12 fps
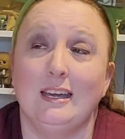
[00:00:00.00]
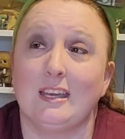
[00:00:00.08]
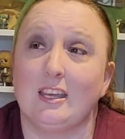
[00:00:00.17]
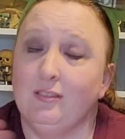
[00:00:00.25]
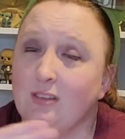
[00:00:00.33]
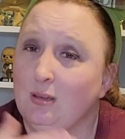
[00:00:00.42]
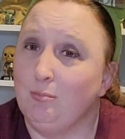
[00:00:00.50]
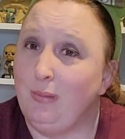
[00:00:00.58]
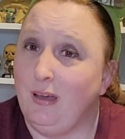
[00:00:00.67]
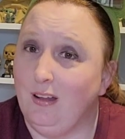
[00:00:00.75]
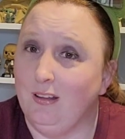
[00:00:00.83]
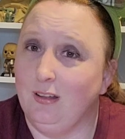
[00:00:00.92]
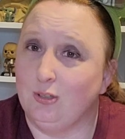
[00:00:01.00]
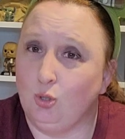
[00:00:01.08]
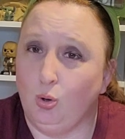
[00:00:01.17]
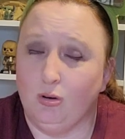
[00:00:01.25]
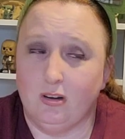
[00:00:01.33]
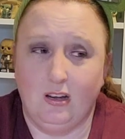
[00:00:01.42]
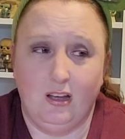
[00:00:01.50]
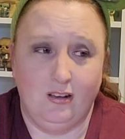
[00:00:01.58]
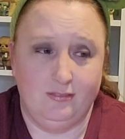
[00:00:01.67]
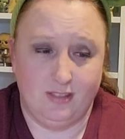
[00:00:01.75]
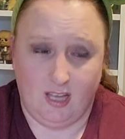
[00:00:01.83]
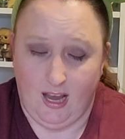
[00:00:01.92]
giving Belle a tour
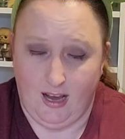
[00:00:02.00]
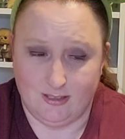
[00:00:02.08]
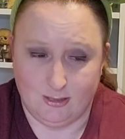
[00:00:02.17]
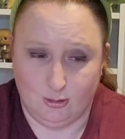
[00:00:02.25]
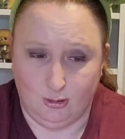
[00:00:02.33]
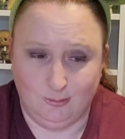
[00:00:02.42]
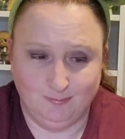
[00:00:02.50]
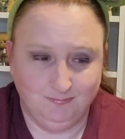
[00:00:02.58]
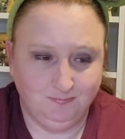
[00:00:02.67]
of the castle,